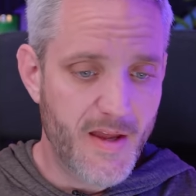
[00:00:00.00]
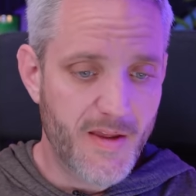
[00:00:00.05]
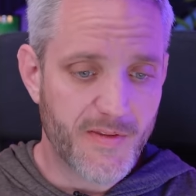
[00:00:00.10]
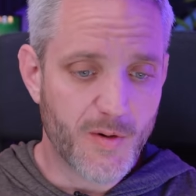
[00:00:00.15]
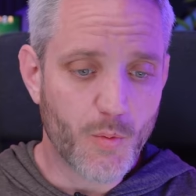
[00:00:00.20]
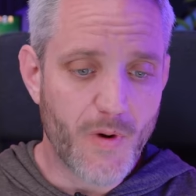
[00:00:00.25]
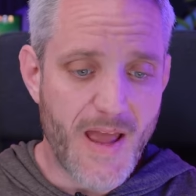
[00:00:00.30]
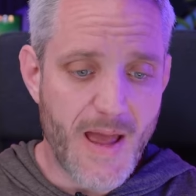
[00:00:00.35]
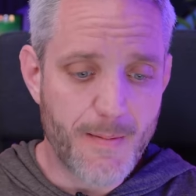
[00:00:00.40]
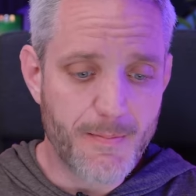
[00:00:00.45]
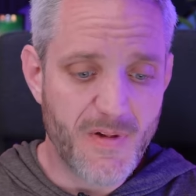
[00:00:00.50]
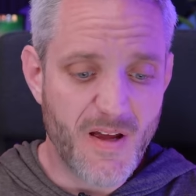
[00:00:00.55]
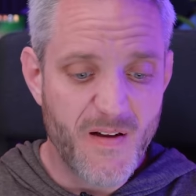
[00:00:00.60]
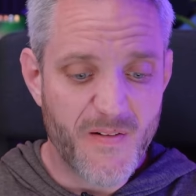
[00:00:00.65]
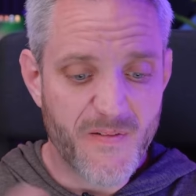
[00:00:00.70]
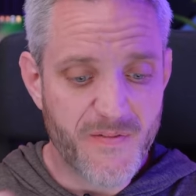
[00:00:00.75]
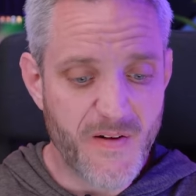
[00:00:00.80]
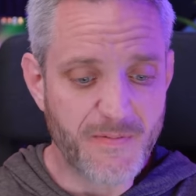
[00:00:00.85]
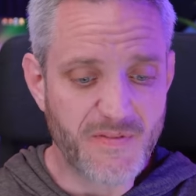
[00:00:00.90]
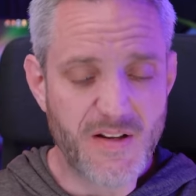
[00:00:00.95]
The RAM,
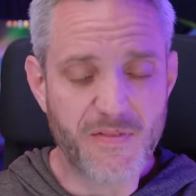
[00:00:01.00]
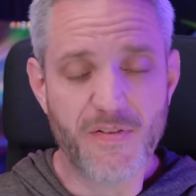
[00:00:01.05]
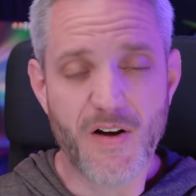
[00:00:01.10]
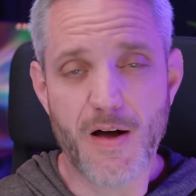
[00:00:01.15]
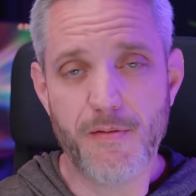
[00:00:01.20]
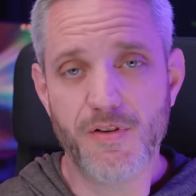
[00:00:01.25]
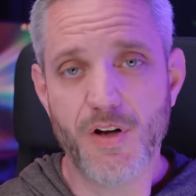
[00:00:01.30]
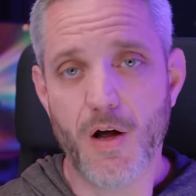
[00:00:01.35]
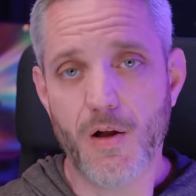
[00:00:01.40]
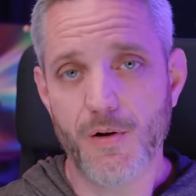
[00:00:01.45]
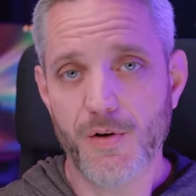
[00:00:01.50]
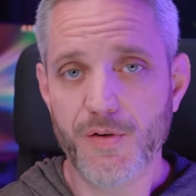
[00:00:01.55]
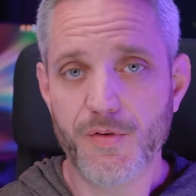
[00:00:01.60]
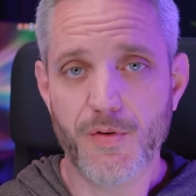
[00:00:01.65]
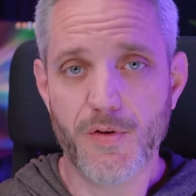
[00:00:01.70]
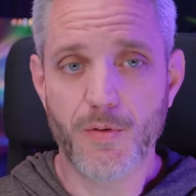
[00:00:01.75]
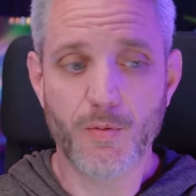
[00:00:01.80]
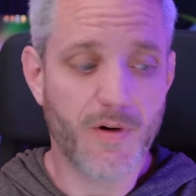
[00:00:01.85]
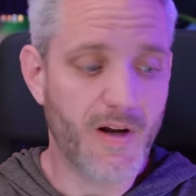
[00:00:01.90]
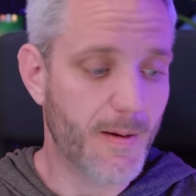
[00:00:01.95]
$55
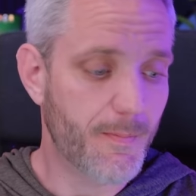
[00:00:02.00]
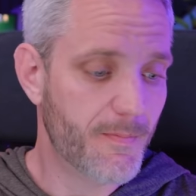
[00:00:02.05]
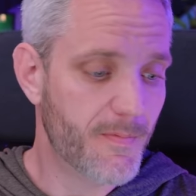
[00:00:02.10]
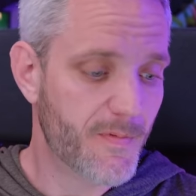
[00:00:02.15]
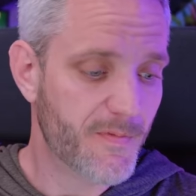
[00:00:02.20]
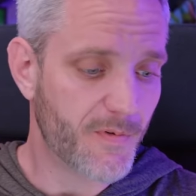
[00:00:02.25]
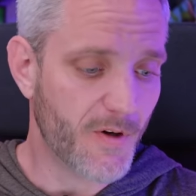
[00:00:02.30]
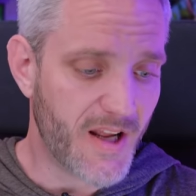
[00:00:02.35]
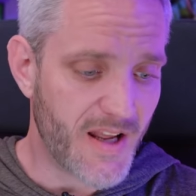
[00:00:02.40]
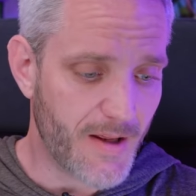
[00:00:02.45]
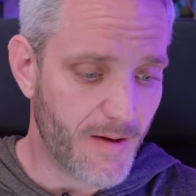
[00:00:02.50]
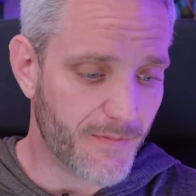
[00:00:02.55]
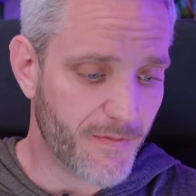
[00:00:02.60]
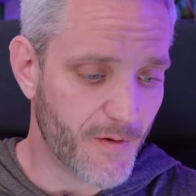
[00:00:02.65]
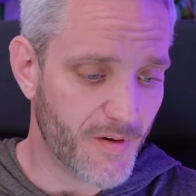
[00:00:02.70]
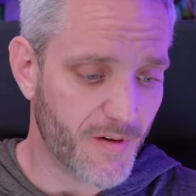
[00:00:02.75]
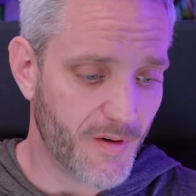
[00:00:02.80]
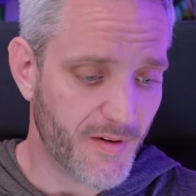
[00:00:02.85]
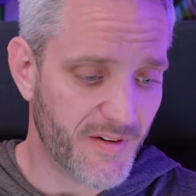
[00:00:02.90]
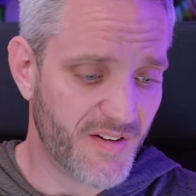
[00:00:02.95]
for the RAM, for, eight,
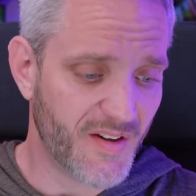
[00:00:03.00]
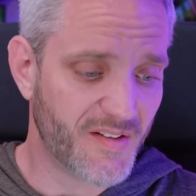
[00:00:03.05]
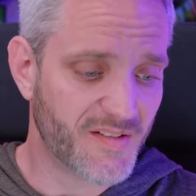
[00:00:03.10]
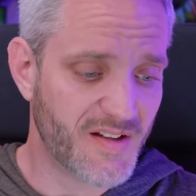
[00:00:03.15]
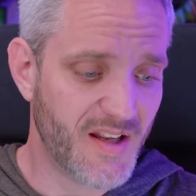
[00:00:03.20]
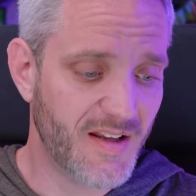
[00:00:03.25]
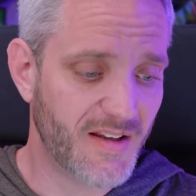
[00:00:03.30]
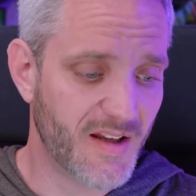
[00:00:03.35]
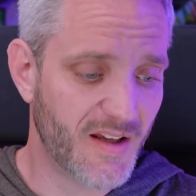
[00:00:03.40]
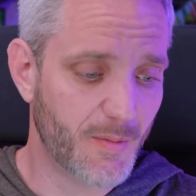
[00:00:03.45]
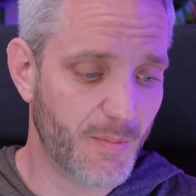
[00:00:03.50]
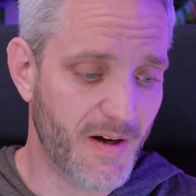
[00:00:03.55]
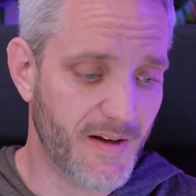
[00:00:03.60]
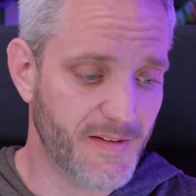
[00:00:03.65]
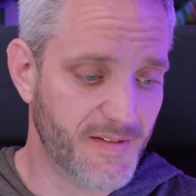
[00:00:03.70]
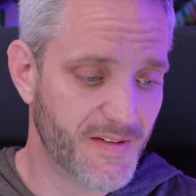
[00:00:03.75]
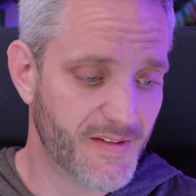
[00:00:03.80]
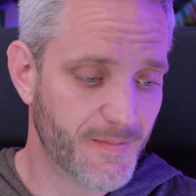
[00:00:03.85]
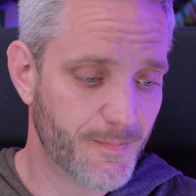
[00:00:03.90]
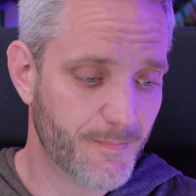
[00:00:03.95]
for 16
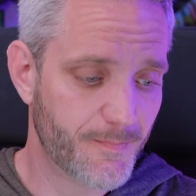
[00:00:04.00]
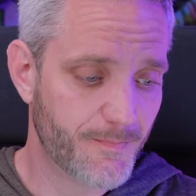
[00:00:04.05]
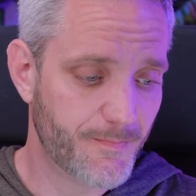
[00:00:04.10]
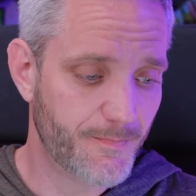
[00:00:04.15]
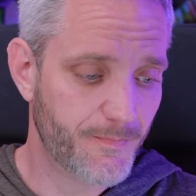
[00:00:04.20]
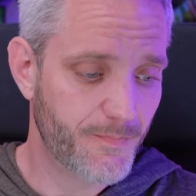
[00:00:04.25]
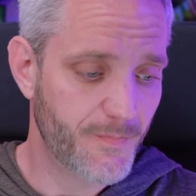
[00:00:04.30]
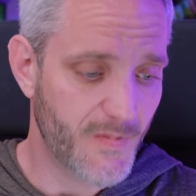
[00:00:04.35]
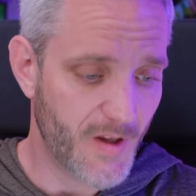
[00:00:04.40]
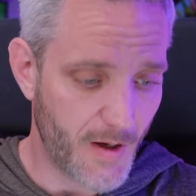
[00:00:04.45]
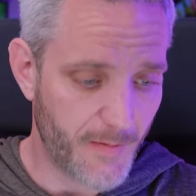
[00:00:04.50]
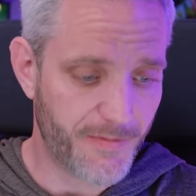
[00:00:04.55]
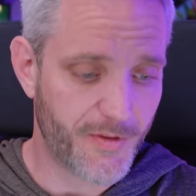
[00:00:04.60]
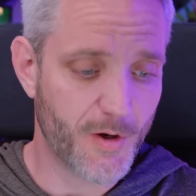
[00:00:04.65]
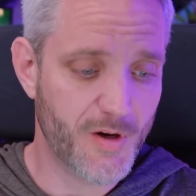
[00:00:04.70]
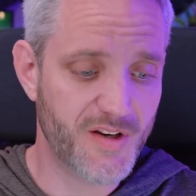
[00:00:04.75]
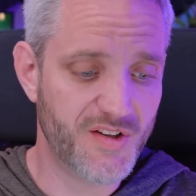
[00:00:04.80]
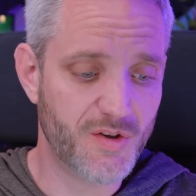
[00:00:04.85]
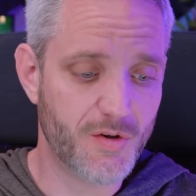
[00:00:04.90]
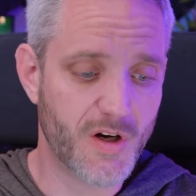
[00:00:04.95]
gigabytes of
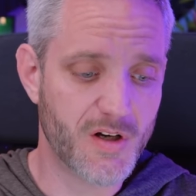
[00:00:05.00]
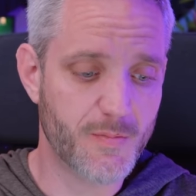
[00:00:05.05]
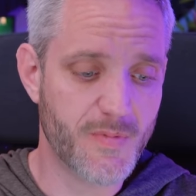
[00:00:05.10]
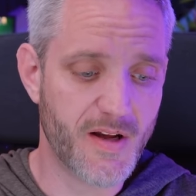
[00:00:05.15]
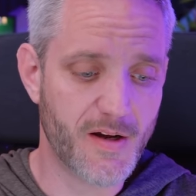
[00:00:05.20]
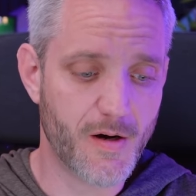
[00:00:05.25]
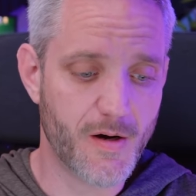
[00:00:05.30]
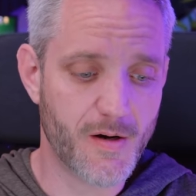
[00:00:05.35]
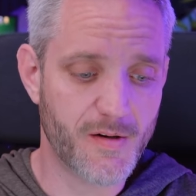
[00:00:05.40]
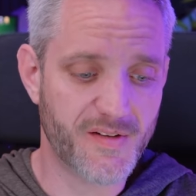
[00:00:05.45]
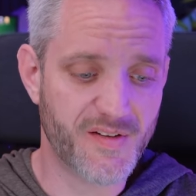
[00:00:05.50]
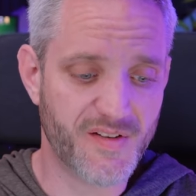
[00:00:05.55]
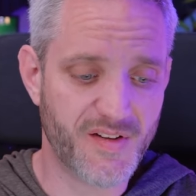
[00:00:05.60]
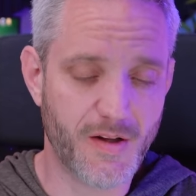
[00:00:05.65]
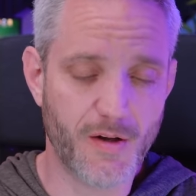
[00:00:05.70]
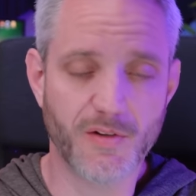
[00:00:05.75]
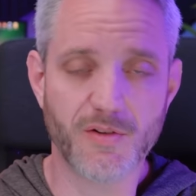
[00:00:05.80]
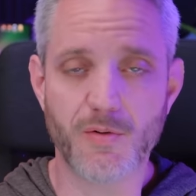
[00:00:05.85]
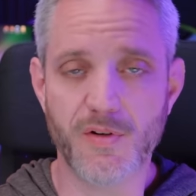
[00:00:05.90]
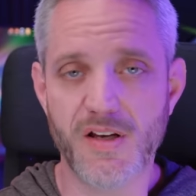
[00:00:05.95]
3200 megahertz
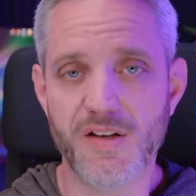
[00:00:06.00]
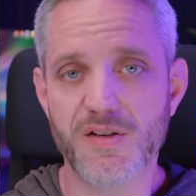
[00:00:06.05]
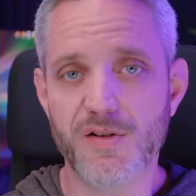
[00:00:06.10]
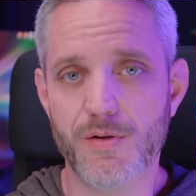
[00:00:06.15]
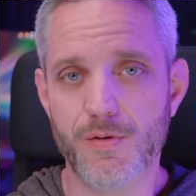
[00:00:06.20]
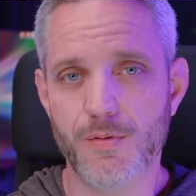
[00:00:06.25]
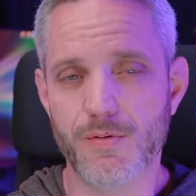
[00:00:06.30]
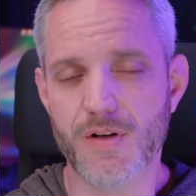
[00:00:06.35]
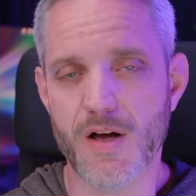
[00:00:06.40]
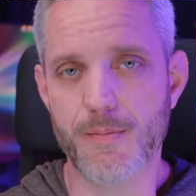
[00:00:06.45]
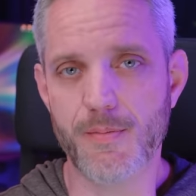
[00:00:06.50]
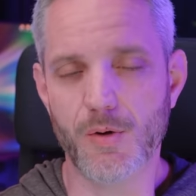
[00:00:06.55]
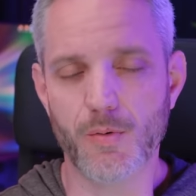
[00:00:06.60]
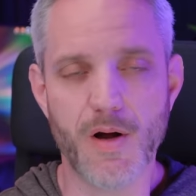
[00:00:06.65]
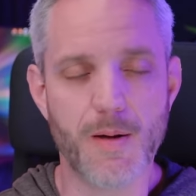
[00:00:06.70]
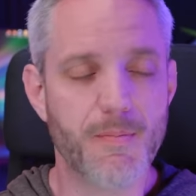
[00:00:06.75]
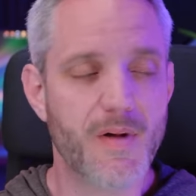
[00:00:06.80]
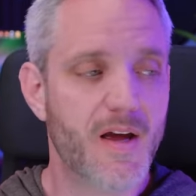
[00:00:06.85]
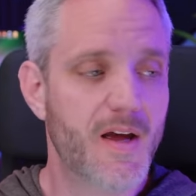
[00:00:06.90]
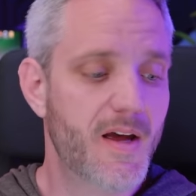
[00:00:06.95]
CL22 timing
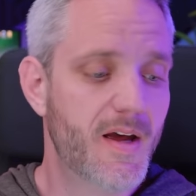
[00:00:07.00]
RAM.